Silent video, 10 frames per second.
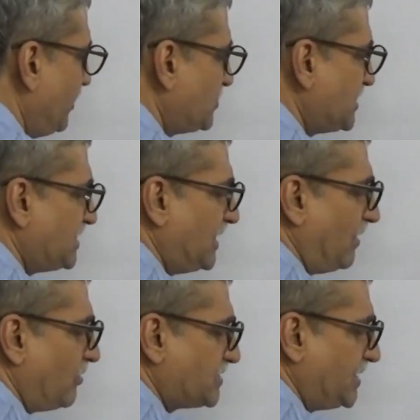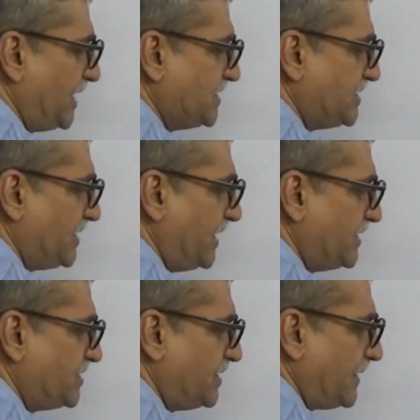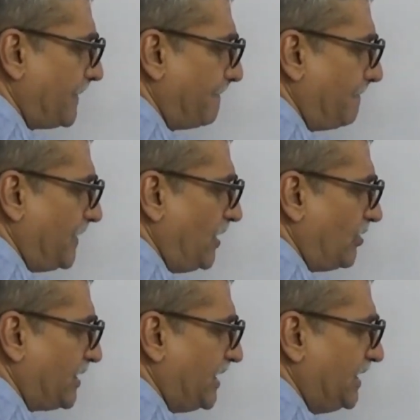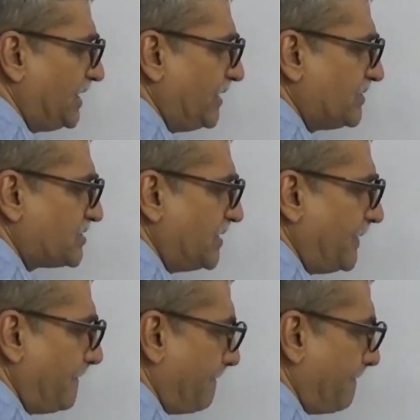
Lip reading: used as an oxidizing agent in organic chemistry.